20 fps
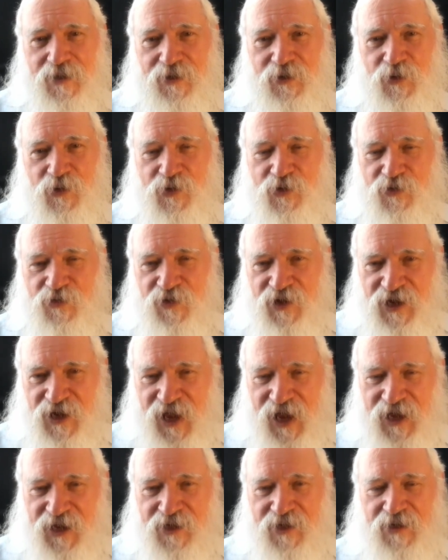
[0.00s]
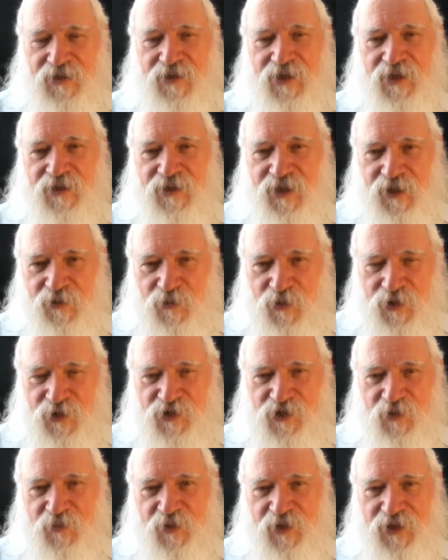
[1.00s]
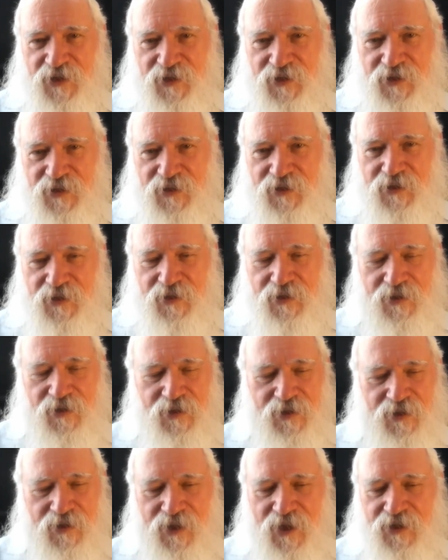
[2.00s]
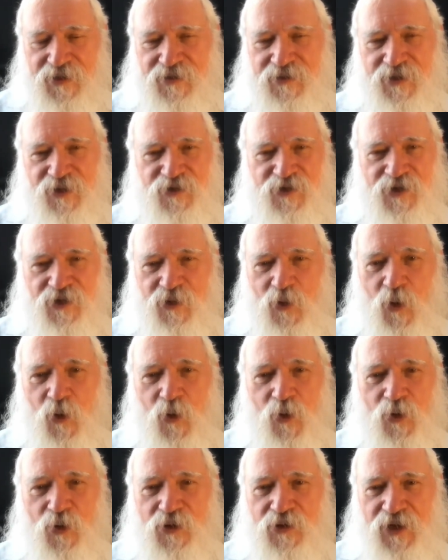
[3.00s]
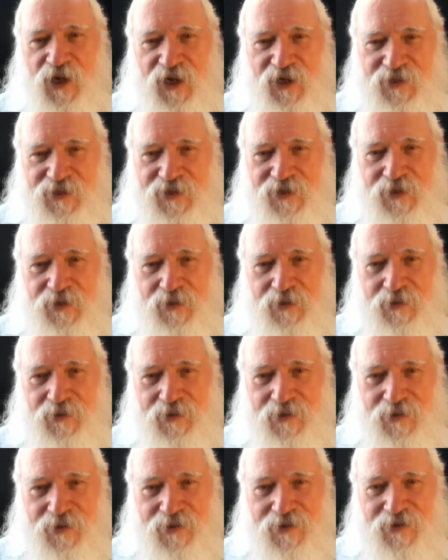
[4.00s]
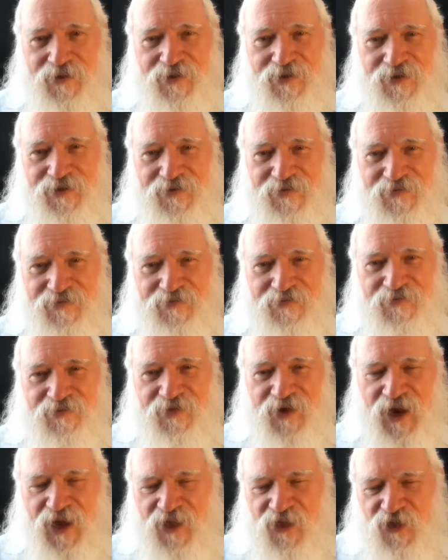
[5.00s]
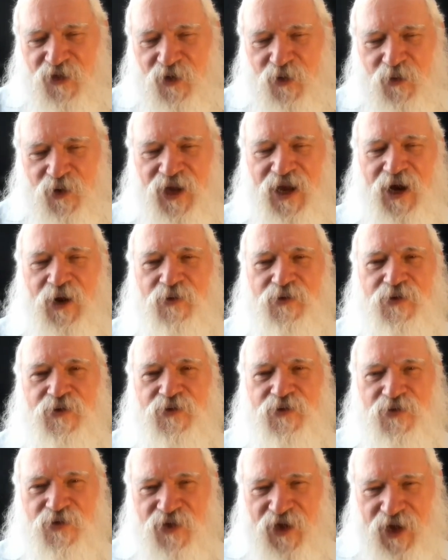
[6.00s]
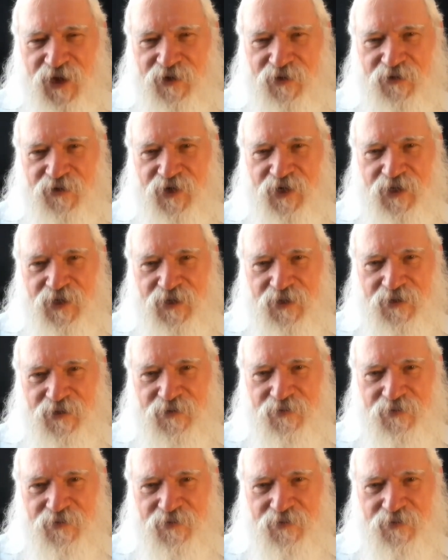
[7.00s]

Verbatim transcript: You create it and then worship it? That's such an old idea. I thought we outgrew that already.